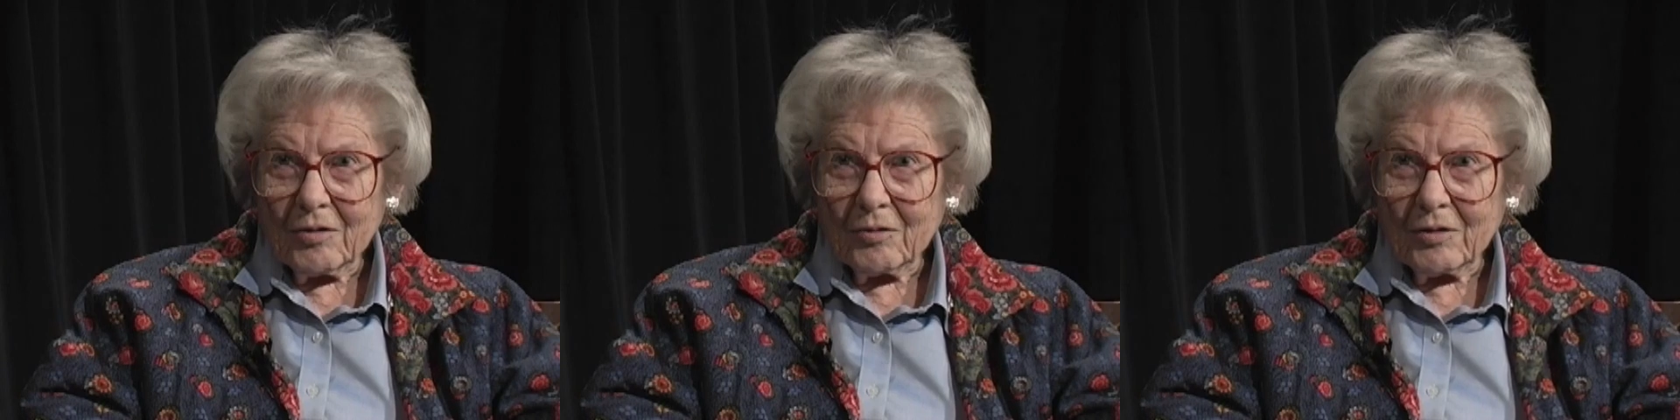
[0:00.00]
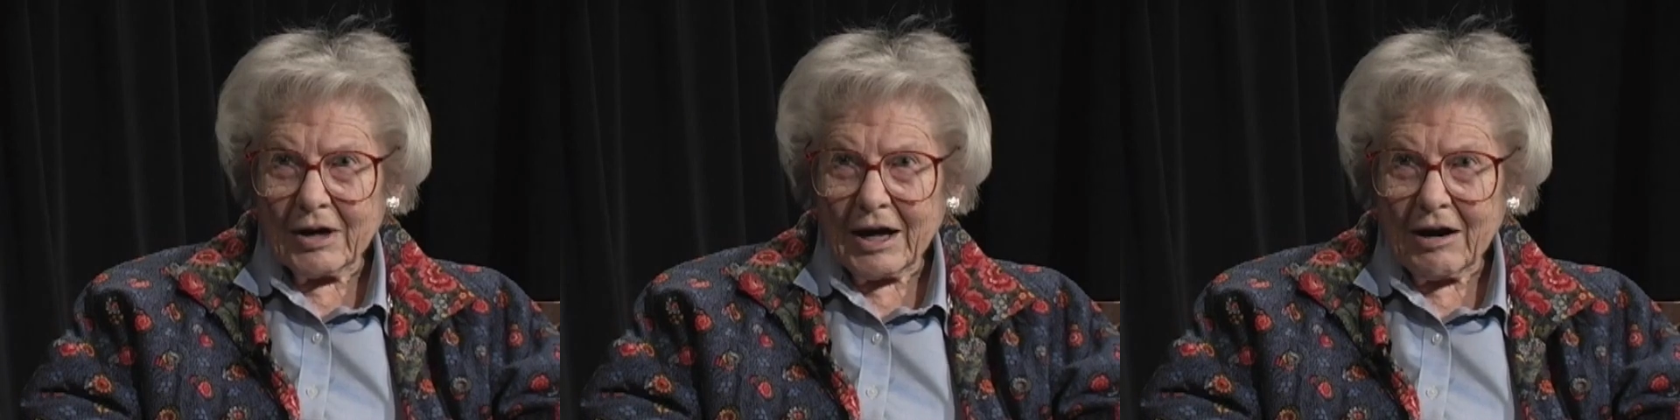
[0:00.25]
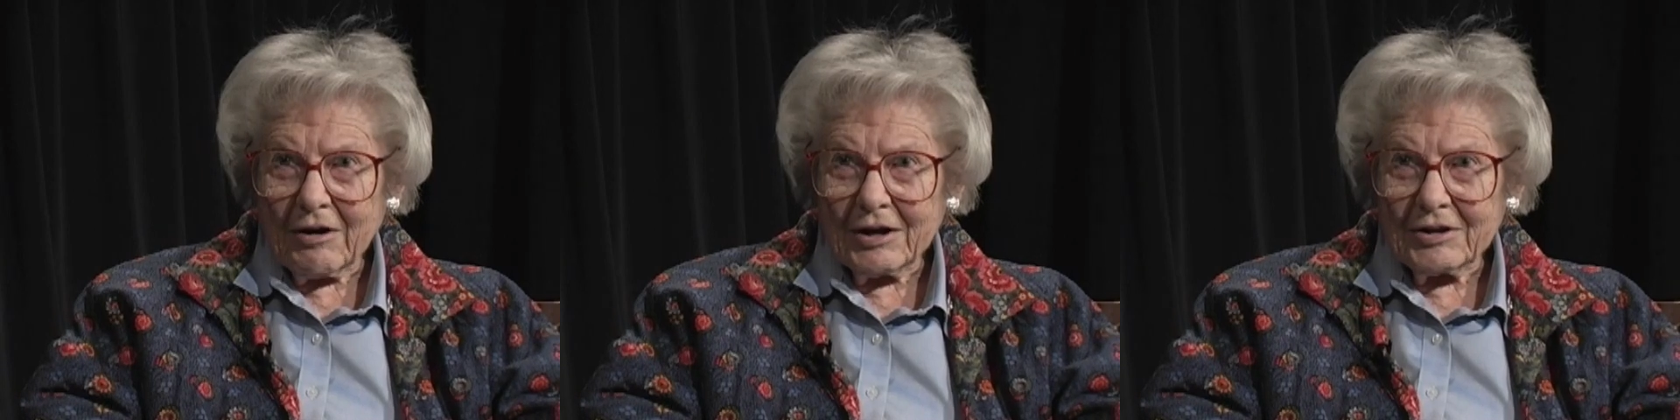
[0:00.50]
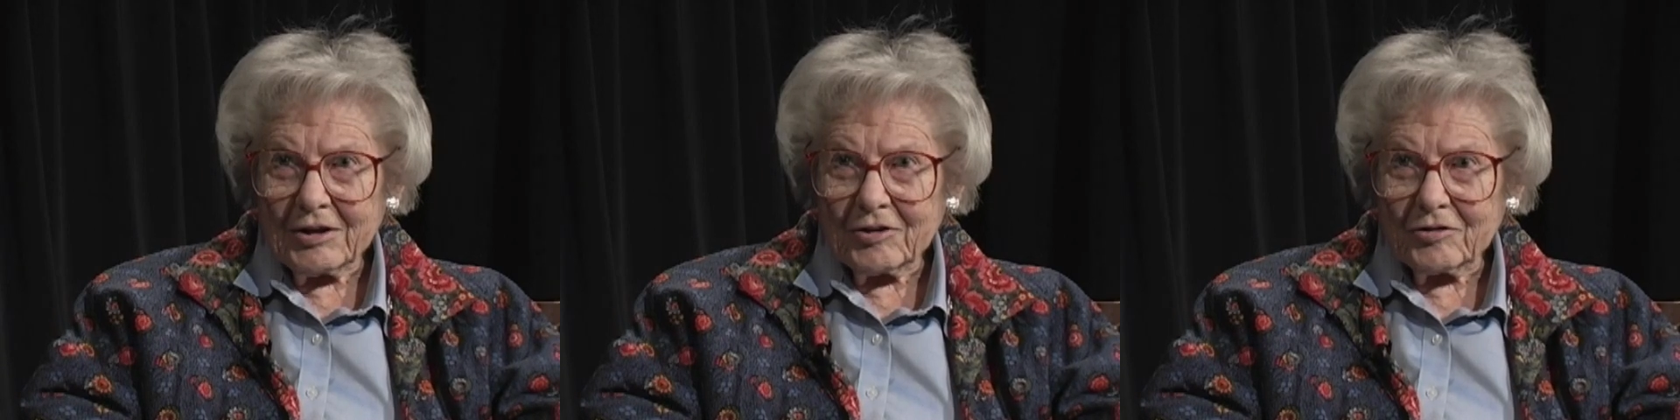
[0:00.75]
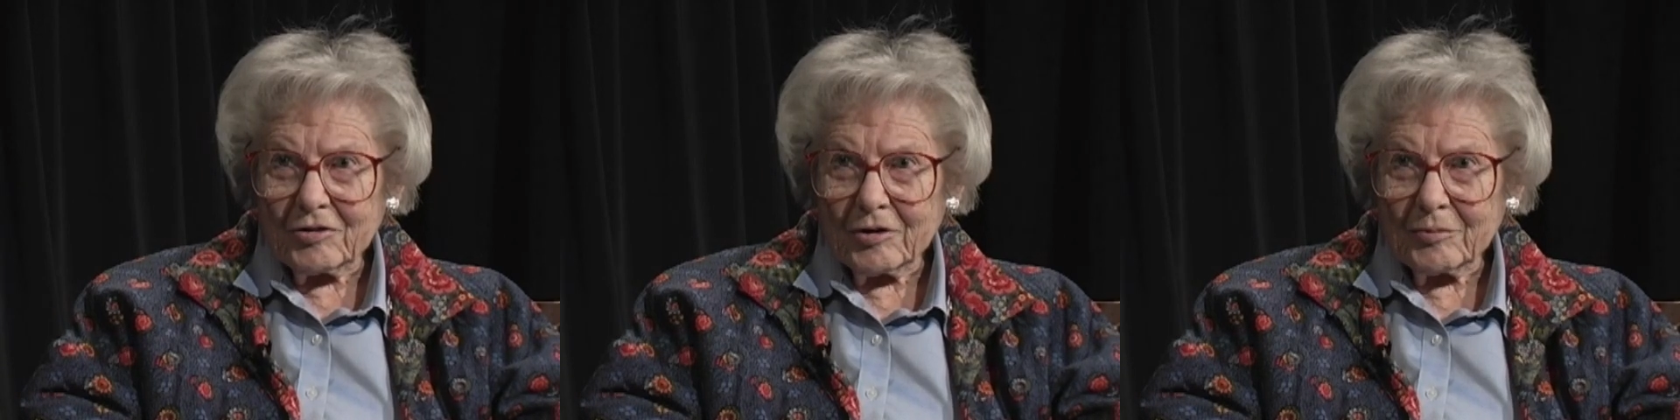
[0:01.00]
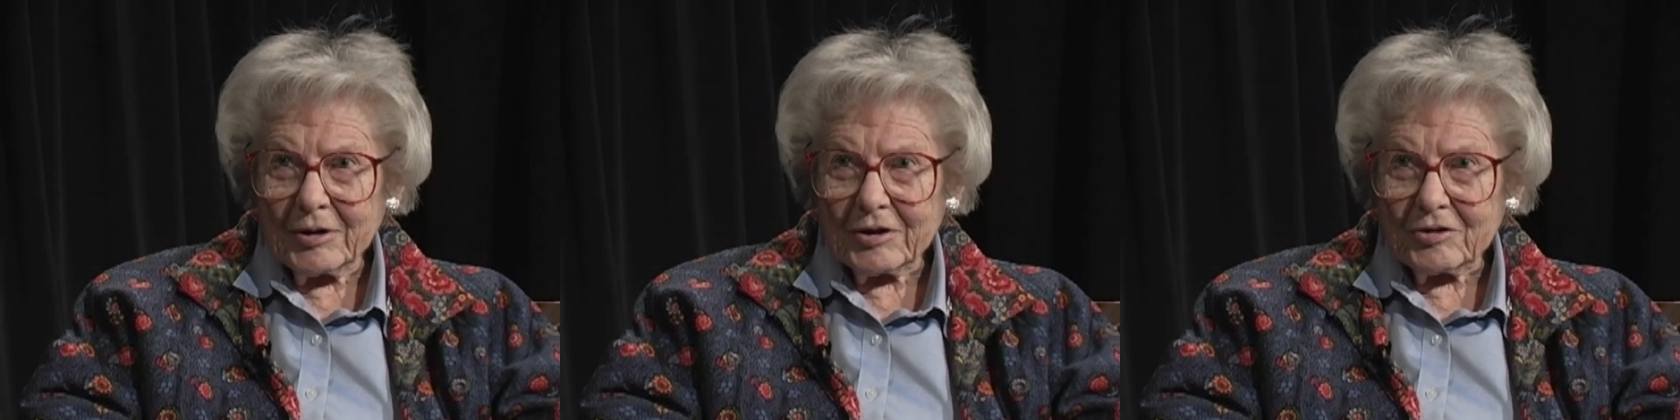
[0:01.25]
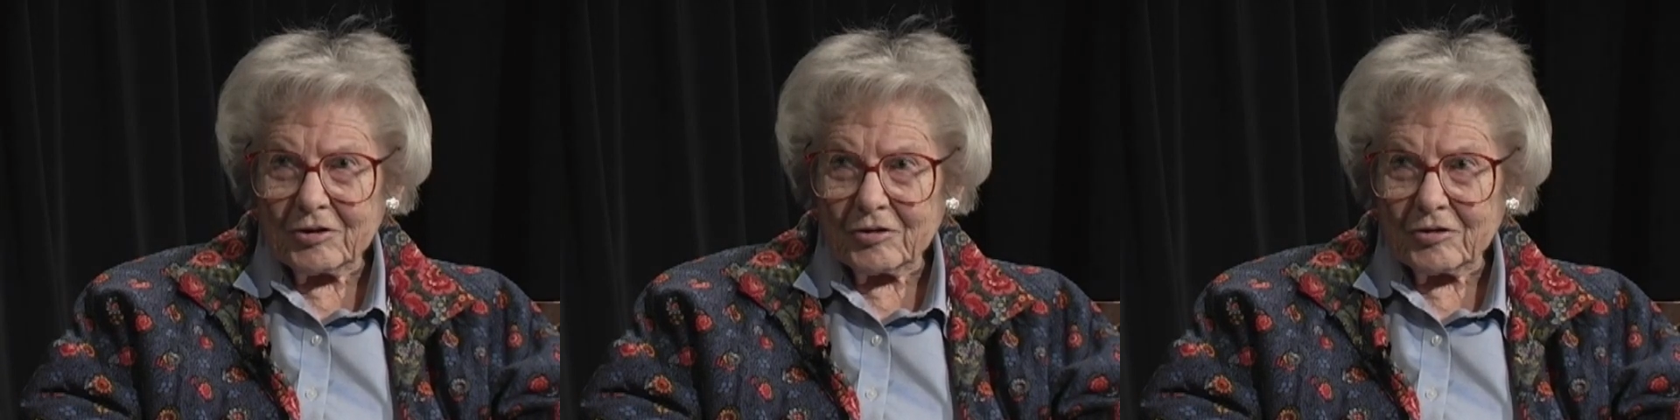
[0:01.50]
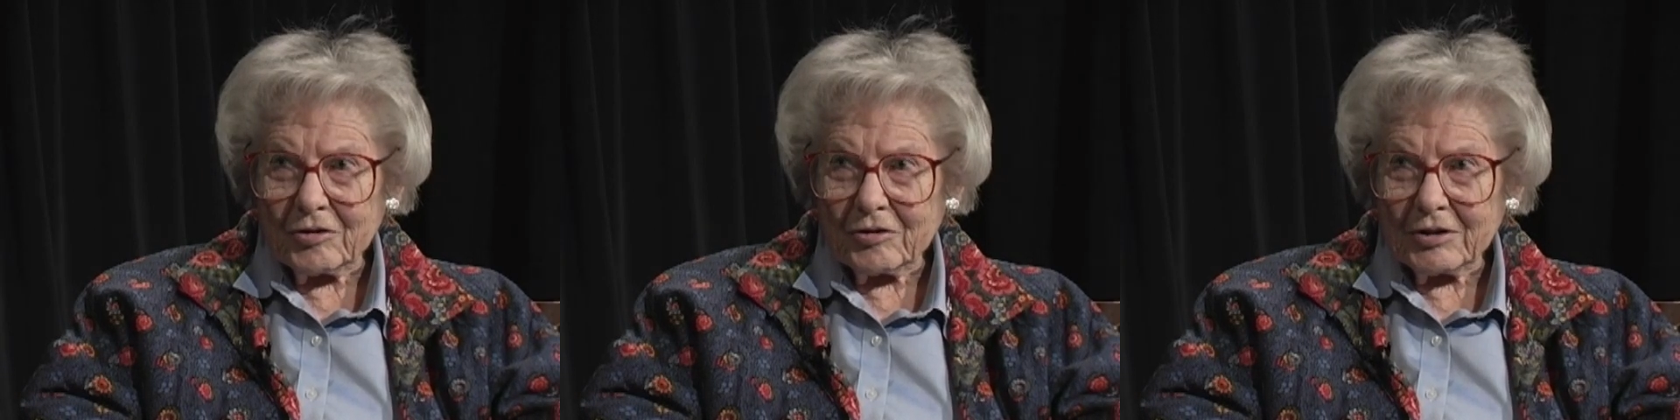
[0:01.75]
how I did so much in
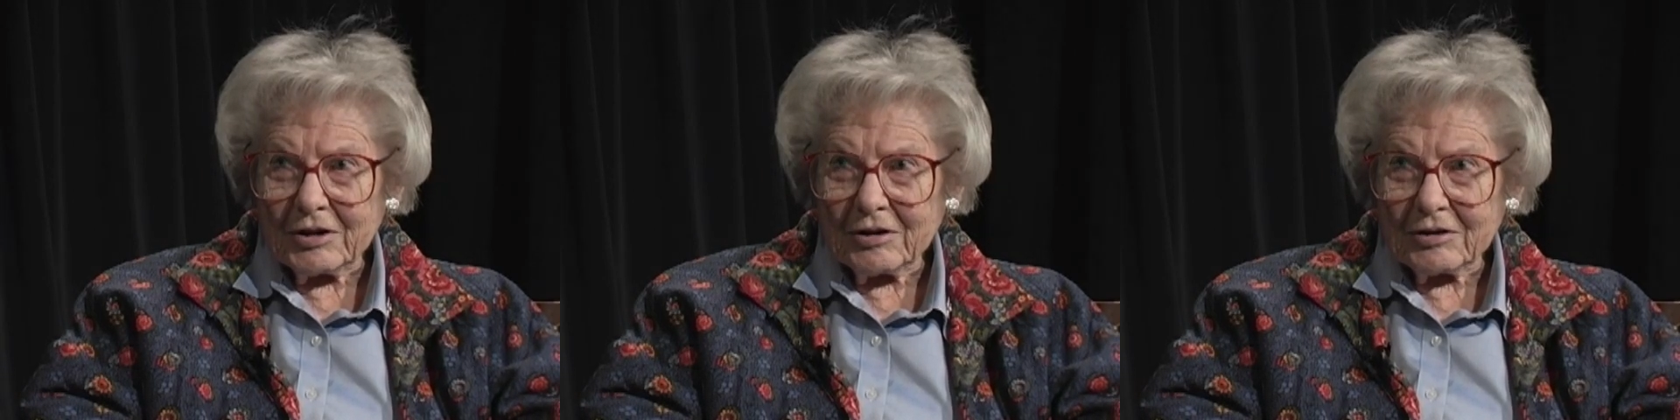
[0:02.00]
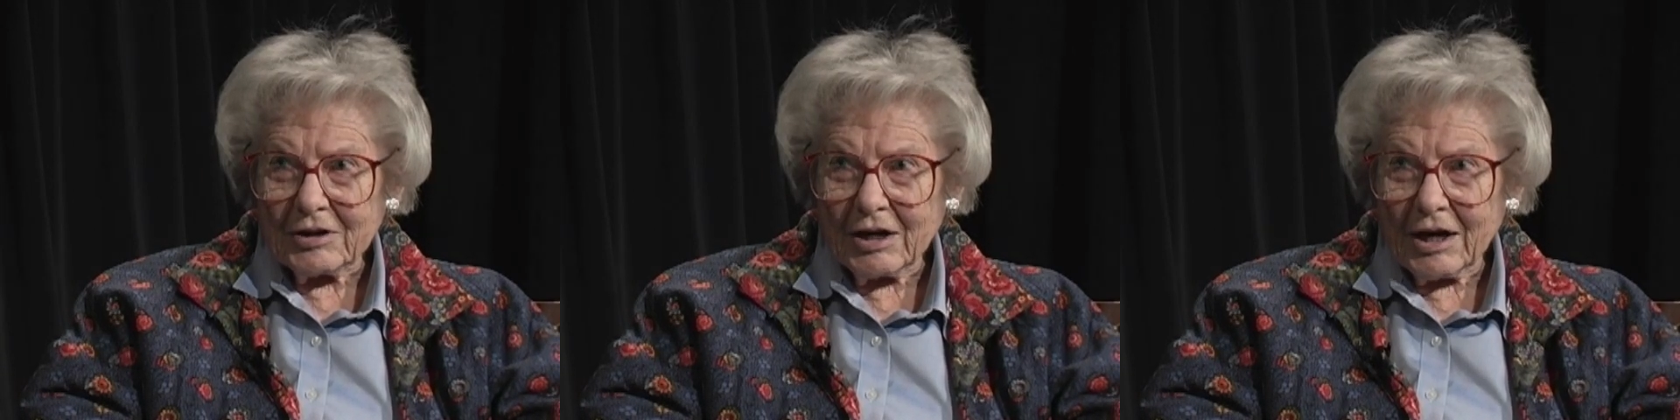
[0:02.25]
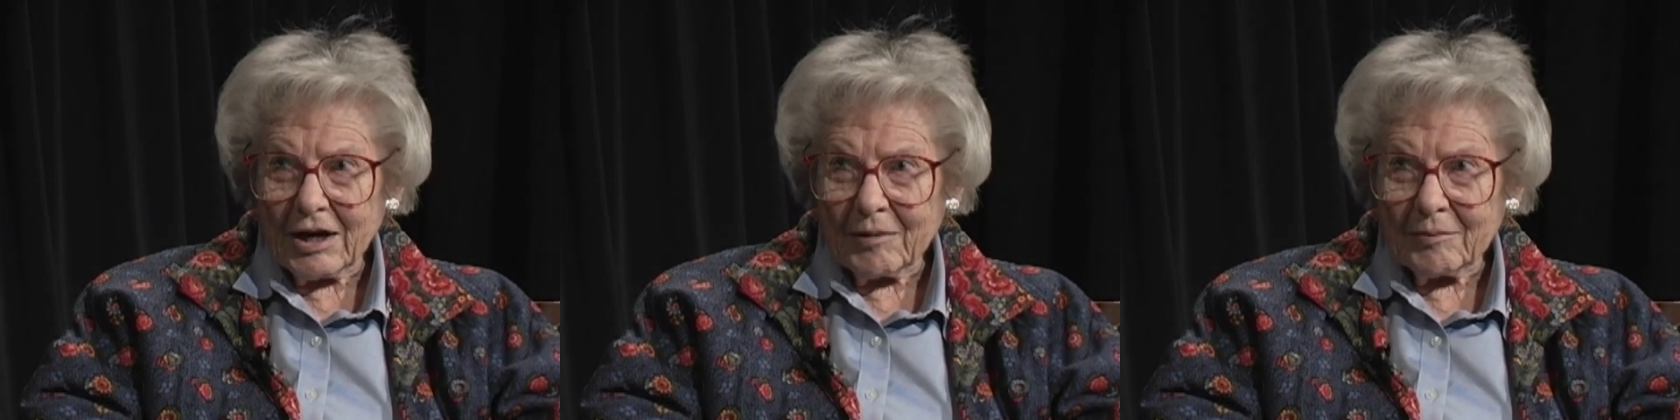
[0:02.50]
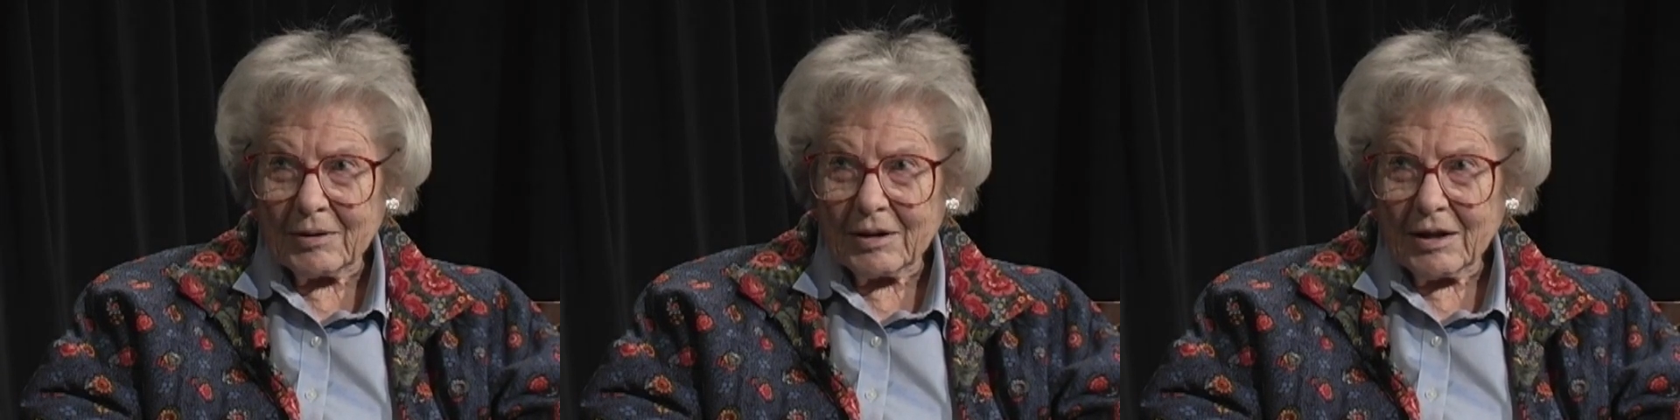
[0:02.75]
so little time.